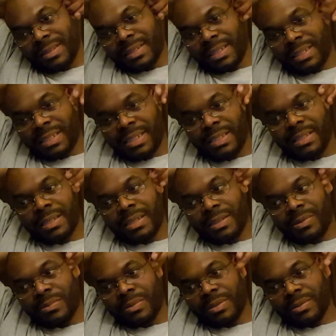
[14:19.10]
like these other
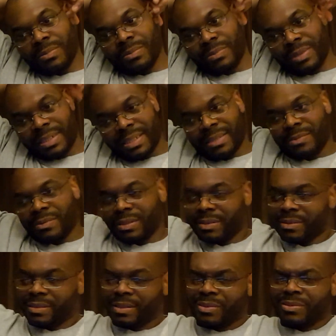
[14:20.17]
ones were like when
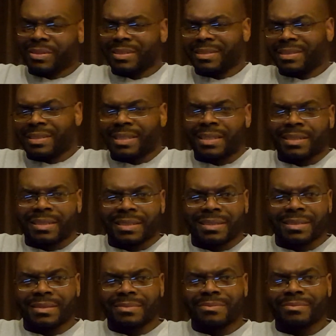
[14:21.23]
there's all this kind of like
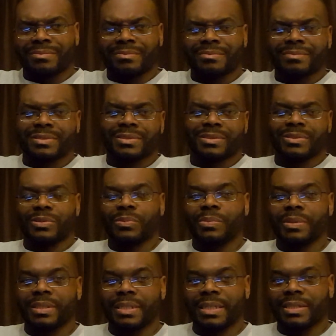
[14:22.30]

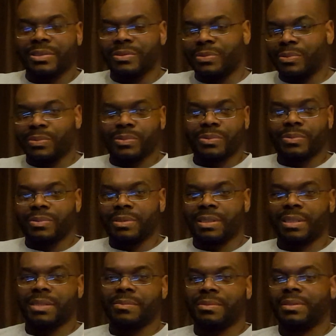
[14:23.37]
supernatural
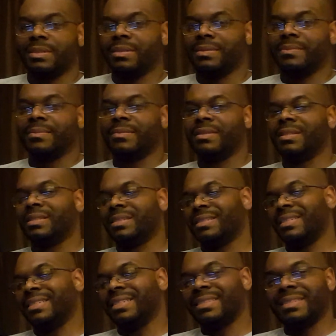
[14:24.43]
type shit.
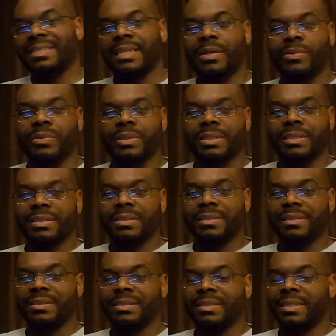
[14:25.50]
Like that's not really
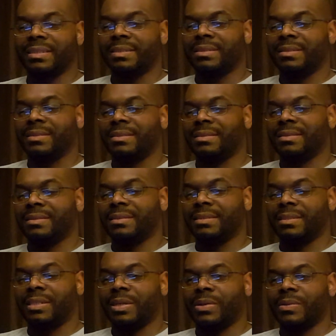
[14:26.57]
that
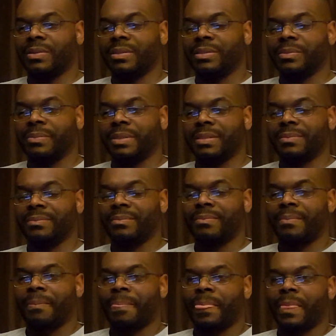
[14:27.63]
scary to me.
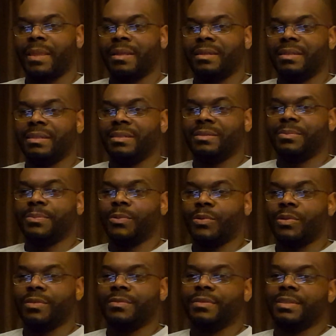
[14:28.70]
It's
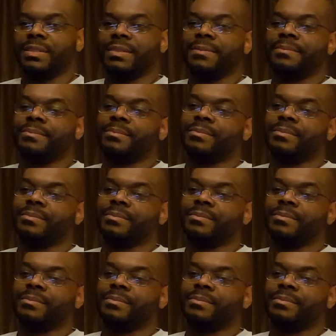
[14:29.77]
more of the